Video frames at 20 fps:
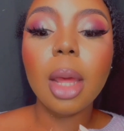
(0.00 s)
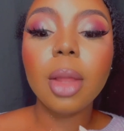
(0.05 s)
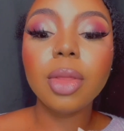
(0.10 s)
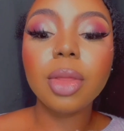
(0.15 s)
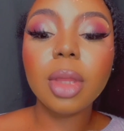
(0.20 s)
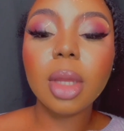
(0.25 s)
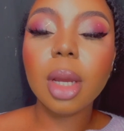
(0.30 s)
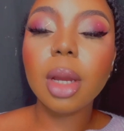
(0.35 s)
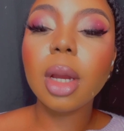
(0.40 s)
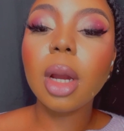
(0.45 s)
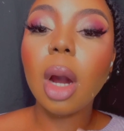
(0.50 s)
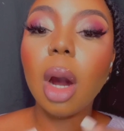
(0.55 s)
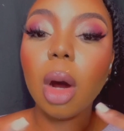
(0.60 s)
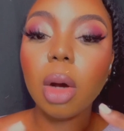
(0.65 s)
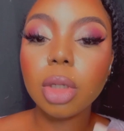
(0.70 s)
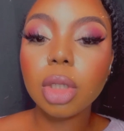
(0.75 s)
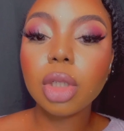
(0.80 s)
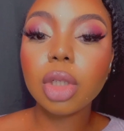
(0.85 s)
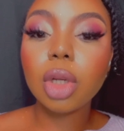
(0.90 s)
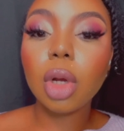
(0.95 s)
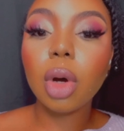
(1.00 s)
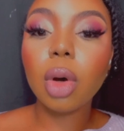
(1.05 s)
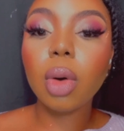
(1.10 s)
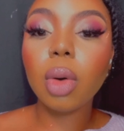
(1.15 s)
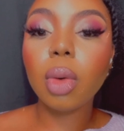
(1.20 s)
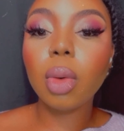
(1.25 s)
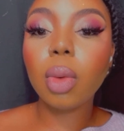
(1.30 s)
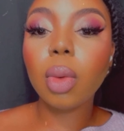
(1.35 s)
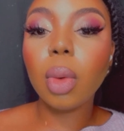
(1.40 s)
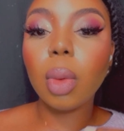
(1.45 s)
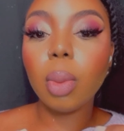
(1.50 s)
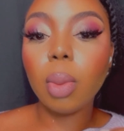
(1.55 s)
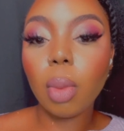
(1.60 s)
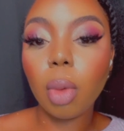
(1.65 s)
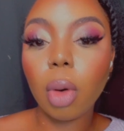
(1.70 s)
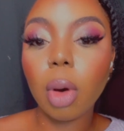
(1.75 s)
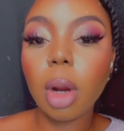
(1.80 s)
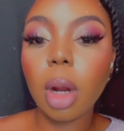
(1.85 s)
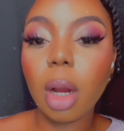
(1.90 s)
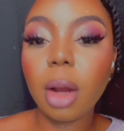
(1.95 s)
They're also
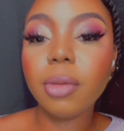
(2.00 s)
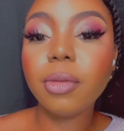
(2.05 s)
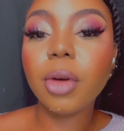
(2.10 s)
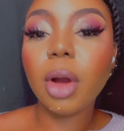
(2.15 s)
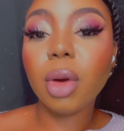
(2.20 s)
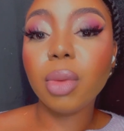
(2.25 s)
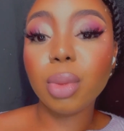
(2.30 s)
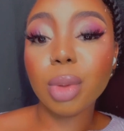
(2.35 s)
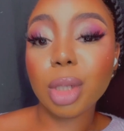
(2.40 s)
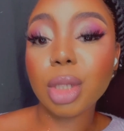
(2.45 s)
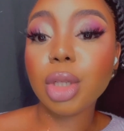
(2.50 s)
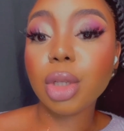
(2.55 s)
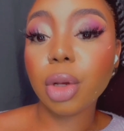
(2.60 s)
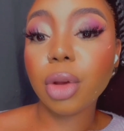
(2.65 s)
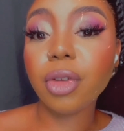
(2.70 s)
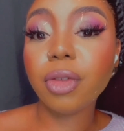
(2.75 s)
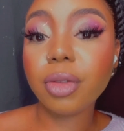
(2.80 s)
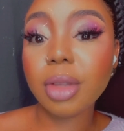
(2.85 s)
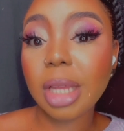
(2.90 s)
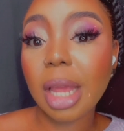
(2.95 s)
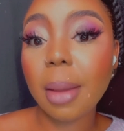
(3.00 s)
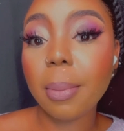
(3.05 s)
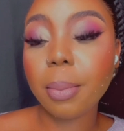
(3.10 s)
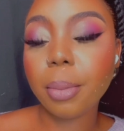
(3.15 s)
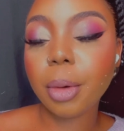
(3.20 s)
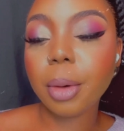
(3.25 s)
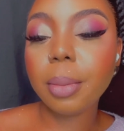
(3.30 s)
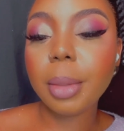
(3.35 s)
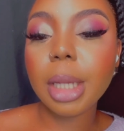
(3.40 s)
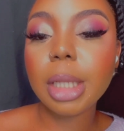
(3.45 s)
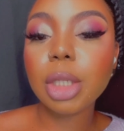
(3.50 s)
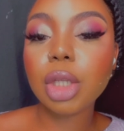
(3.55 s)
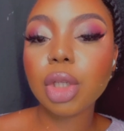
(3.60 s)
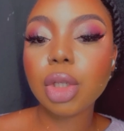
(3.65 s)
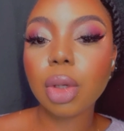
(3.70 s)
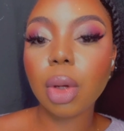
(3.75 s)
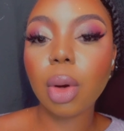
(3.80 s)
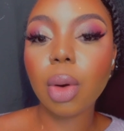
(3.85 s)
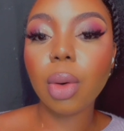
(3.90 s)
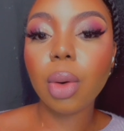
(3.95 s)
more of a reserved temperament,
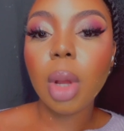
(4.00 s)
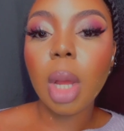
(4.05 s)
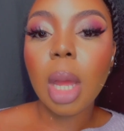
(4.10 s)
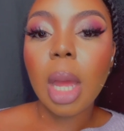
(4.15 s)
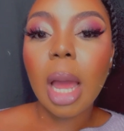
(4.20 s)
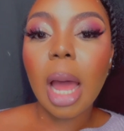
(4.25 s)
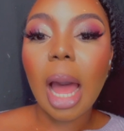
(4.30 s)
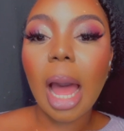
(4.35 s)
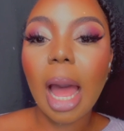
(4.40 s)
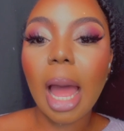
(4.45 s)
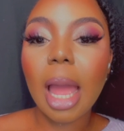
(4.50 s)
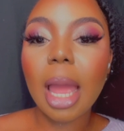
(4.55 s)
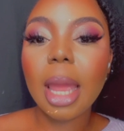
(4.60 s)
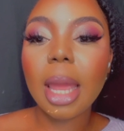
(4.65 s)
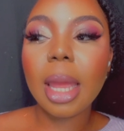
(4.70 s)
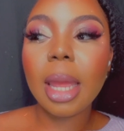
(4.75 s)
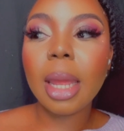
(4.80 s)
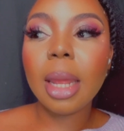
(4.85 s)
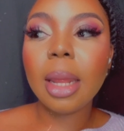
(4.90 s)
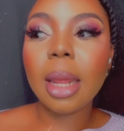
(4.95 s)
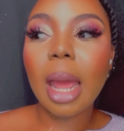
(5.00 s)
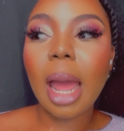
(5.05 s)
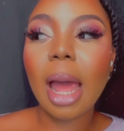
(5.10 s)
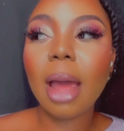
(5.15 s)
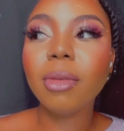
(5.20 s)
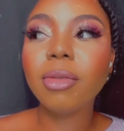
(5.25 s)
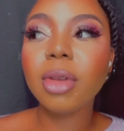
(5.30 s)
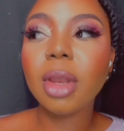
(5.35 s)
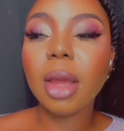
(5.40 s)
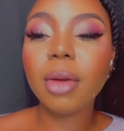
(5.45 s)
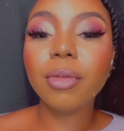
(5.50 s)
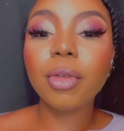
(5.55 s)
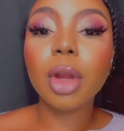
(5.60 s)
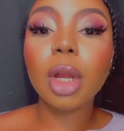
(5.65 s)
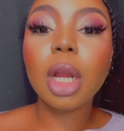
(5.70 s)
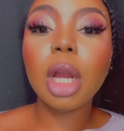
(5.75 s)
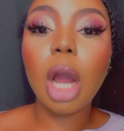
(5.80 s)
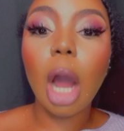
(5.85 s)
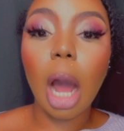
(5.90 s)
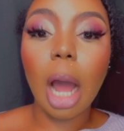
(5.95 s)
so I have
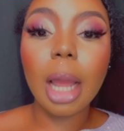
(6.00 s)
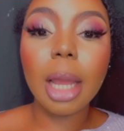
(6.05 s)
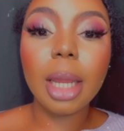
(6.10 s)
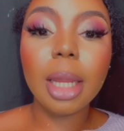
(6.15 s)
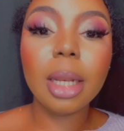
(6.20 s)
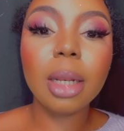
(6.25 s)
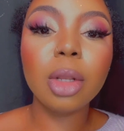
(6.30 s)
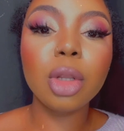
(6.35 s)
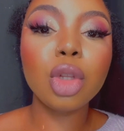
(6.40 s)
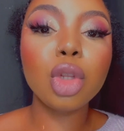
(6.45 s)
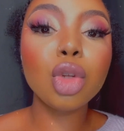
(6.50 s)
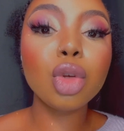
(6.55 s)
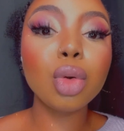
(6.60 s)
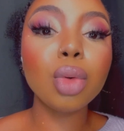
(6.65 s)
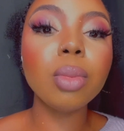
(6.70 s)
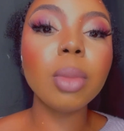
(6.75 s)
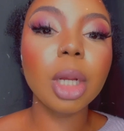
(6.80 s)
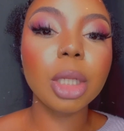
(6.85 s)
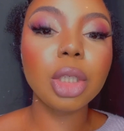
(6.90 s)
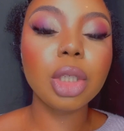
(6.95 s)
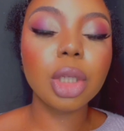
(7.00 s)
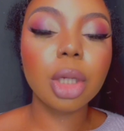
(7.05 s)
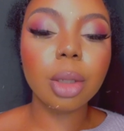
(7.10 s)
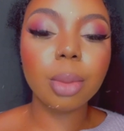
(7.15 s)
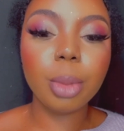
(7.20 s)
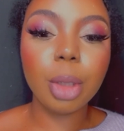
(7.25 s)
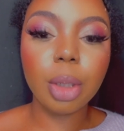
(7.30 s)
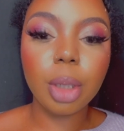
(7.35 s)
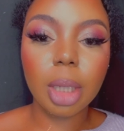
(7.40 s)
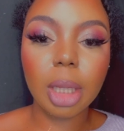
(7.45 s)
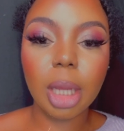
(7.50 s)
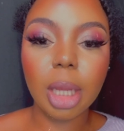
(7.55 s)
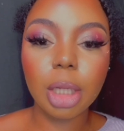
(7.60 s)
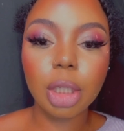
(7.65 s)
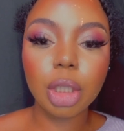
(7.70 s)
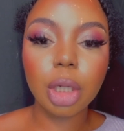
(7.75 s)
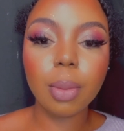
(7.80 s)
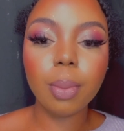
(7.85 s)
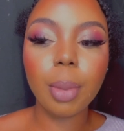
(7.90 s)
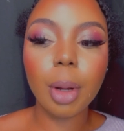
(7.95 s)
never gotten too much
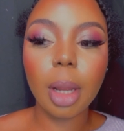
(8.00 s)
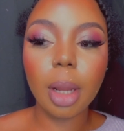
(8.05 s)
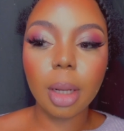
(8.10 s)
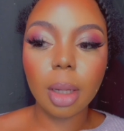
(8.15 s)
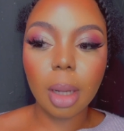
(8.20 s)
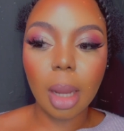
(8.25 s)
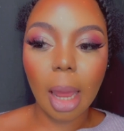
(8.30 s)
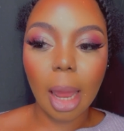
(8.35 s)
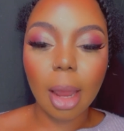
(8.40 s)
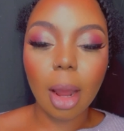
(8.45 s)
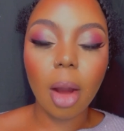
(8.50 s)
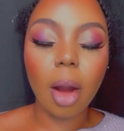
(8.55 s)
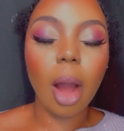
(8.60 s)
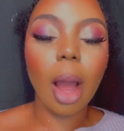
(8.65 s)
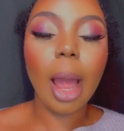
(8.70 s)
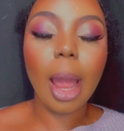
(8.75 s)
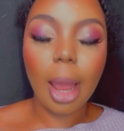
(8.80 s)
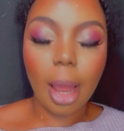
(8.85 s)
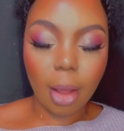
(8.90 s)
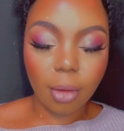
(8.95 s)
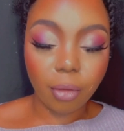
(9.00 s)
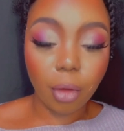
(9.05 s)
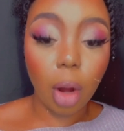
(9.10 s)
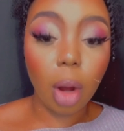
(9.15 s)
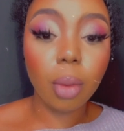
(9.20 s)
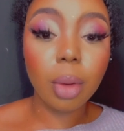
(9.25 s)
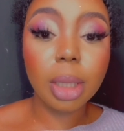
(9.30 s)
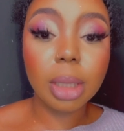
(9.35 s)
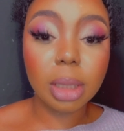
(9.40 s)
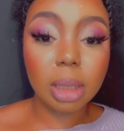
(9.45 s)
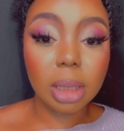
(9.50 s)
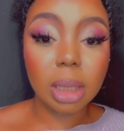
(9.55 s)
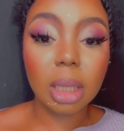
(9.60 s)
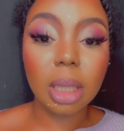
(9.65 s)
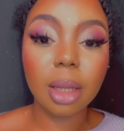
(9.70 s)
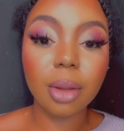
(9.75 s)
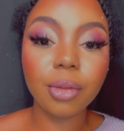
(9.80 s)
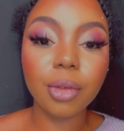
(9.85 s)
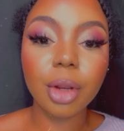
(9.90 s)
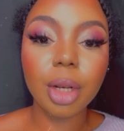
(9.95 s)
communication, but I I have always
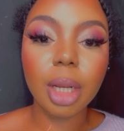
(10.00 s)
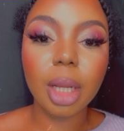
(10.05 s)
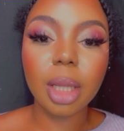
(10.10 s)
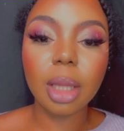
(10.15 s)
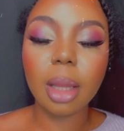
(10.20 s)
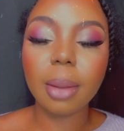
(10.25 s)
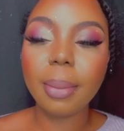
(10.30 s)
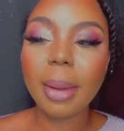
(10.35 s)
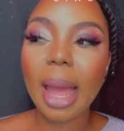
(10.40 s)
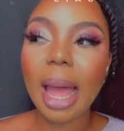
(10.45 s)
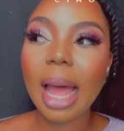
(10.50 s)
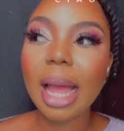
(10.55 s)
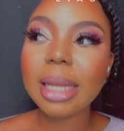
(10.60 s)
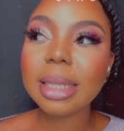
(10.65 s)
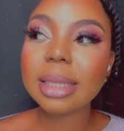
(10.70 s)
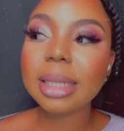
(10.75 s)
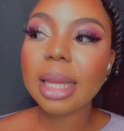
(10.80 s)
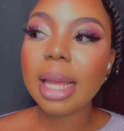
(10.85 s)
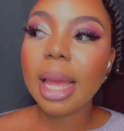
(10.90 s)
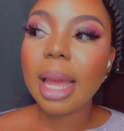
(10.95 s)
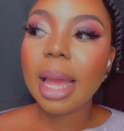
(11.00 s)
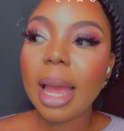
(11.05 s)
delivered in the past.